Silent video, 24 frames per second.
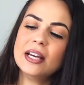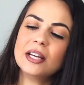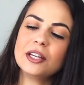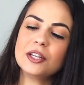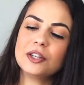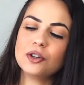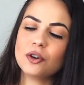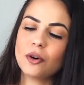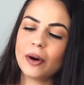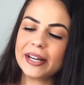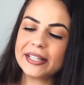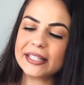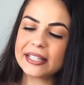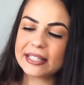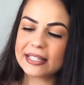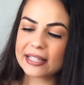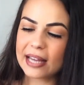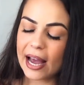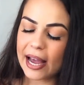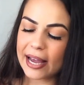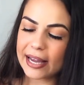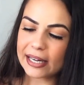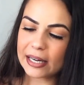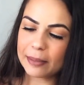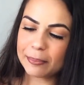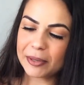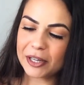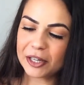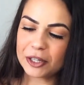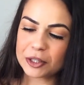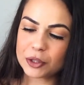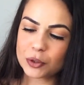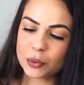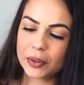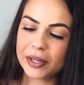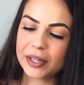you know, I did tie it up here
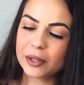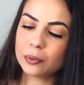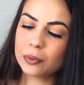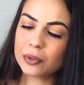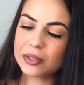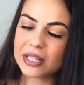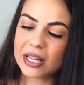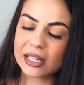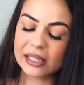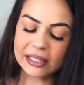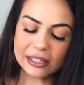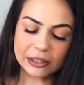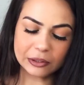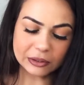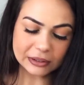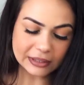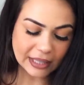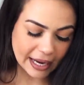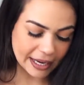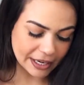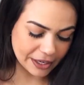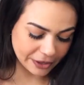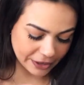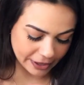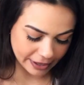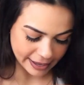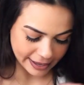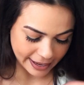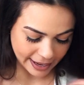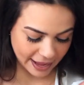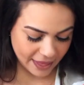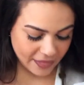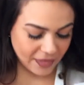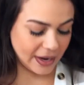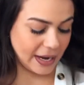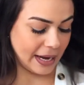so it goes a little tighter,
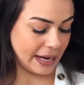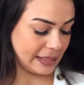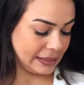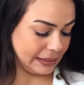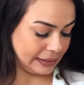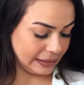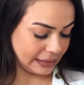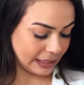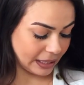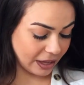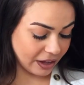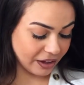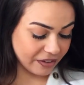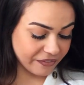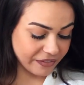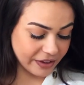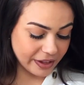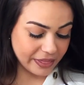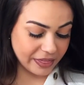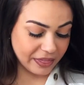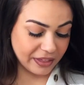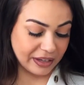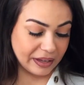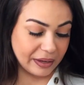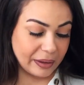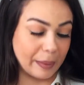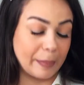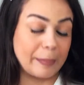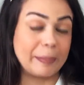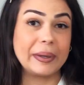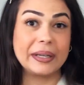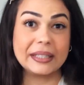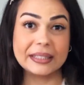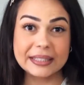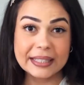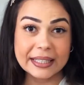and then I love the
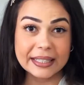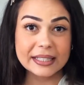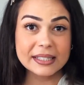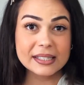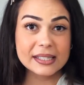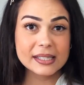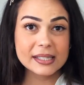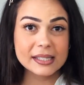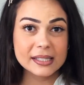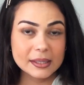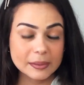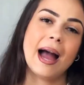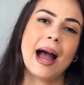buttons.